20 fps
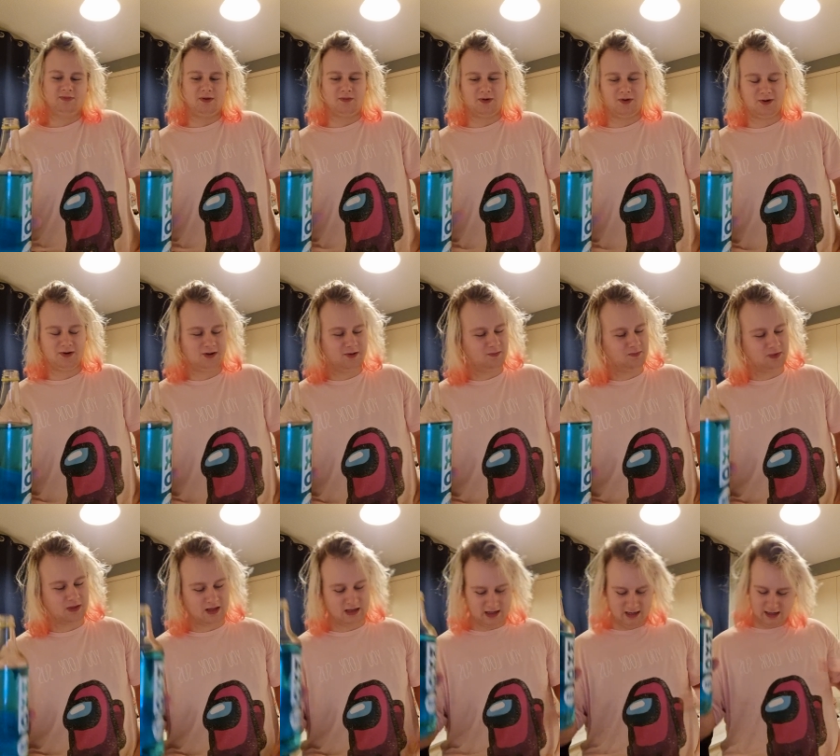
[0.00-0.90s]
my body.
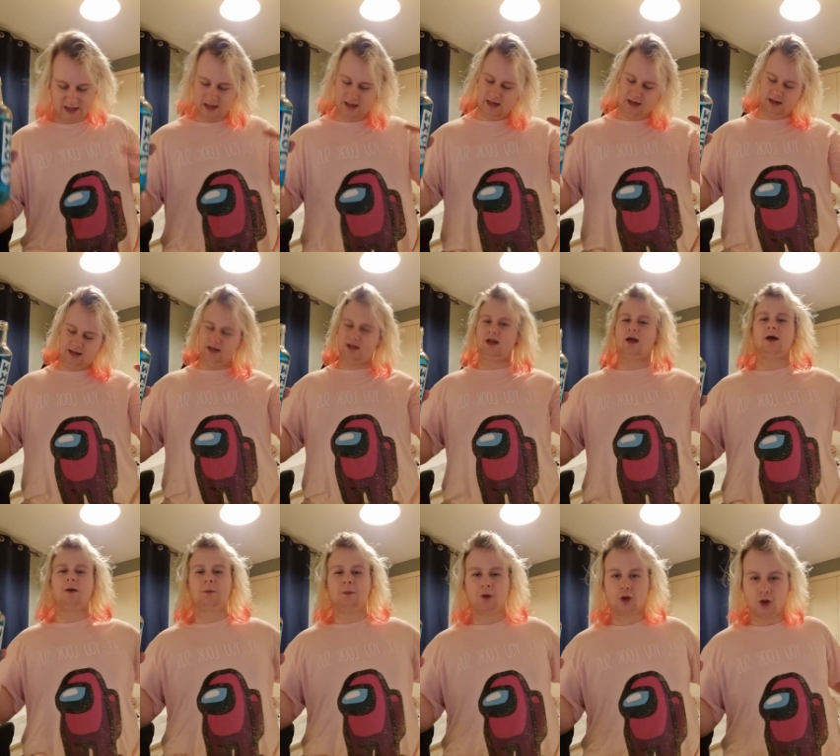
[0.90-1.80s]

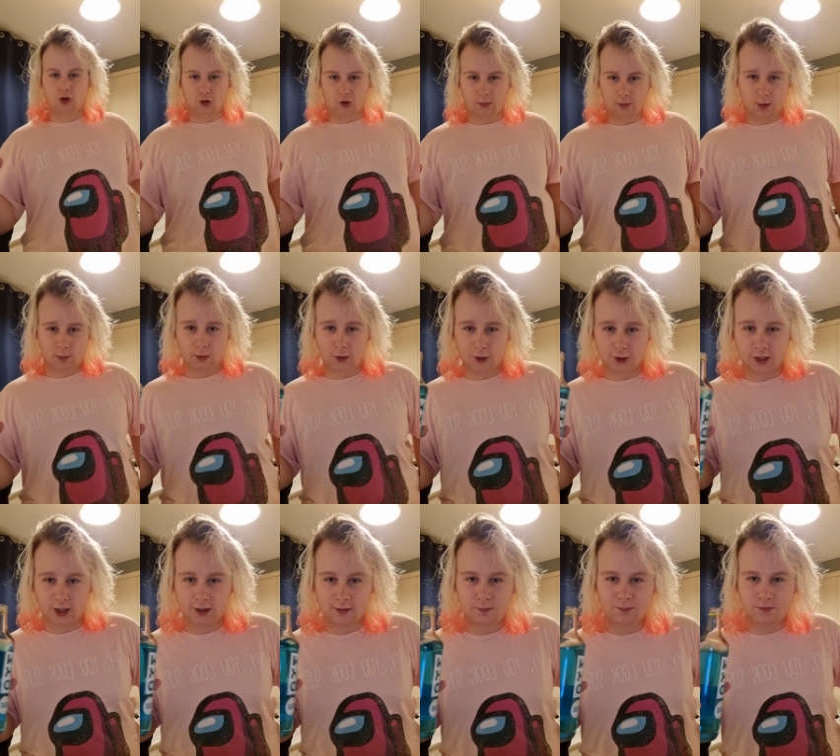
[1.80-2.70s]
Take a picture on my
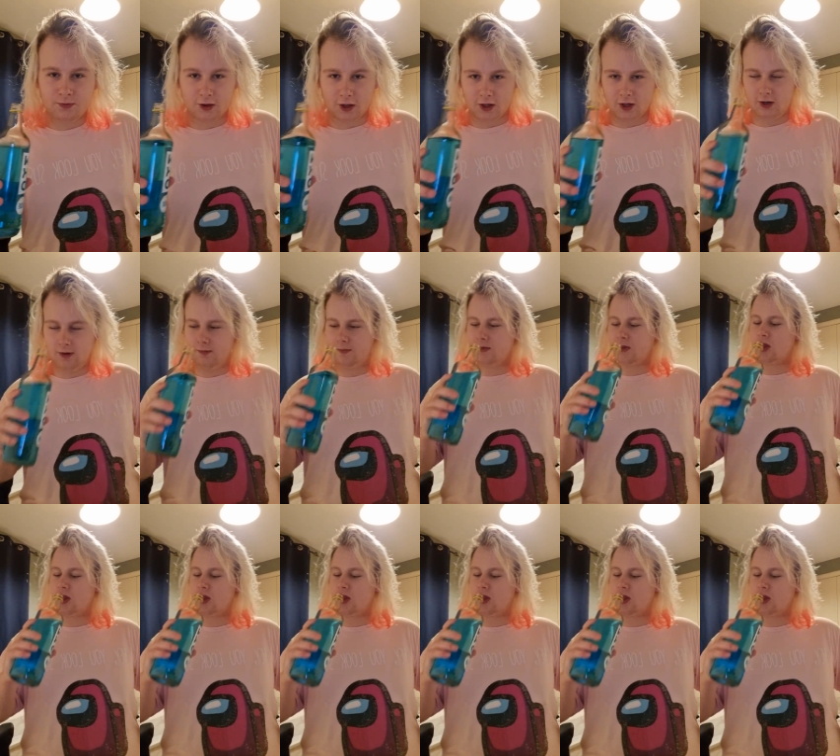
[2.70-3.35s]
body, you know.